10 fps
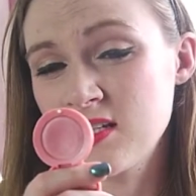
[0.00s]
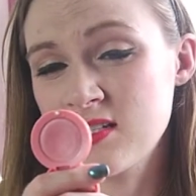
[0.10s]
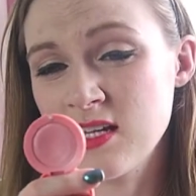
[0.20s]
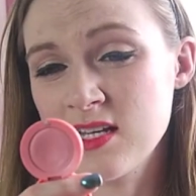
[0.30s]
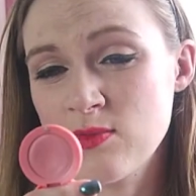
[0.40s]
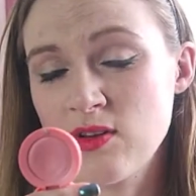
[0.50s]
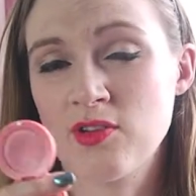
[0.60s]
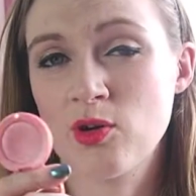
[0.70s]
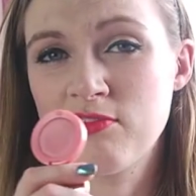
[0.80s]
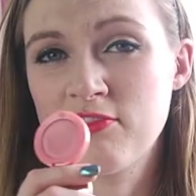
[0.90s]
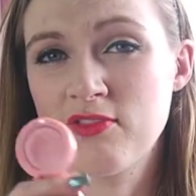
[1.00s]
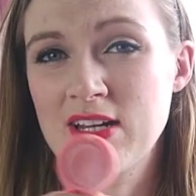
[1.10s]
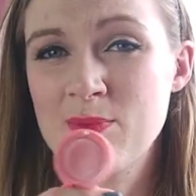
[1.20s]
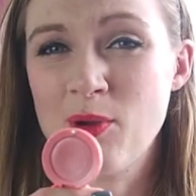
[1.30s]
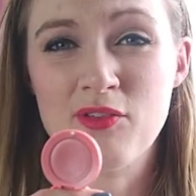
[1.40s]
it's a nice one if you're going for a
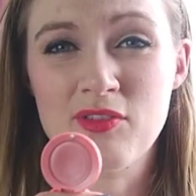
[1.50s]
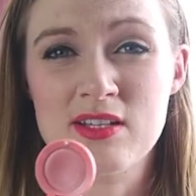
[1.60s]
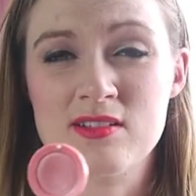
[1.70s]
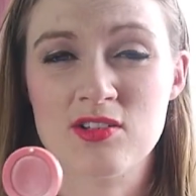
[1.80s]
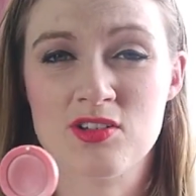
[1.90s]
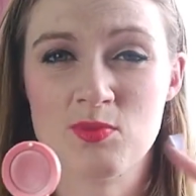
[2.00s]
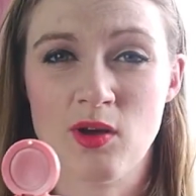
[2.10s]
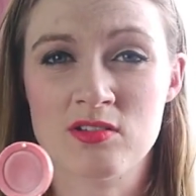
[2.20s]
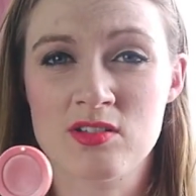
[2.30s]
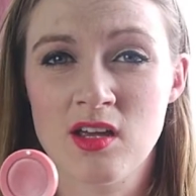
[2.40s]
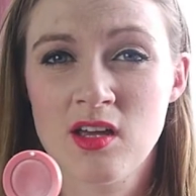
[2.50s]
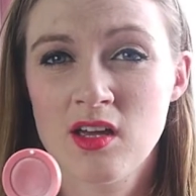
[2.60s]
really bare face and you just want,